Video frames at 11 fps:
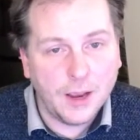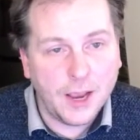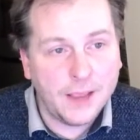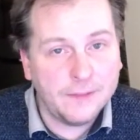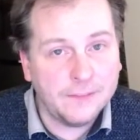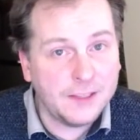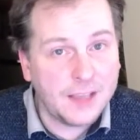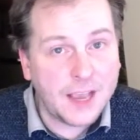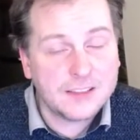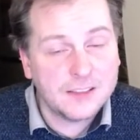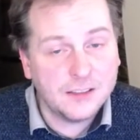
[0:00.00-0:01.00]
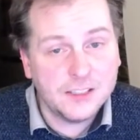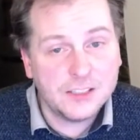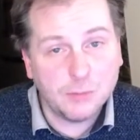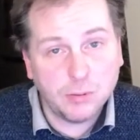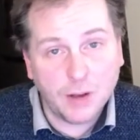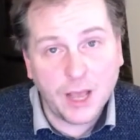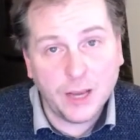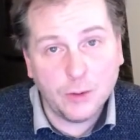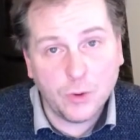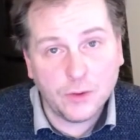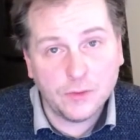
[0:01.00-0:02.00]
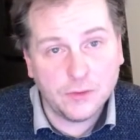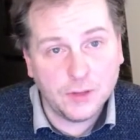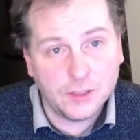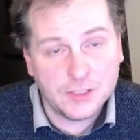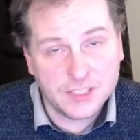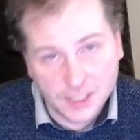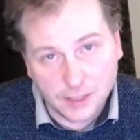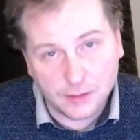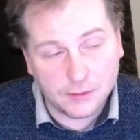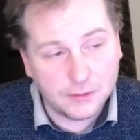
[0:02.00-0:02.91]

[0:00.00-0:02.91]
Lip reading: and they actually supply what they sell.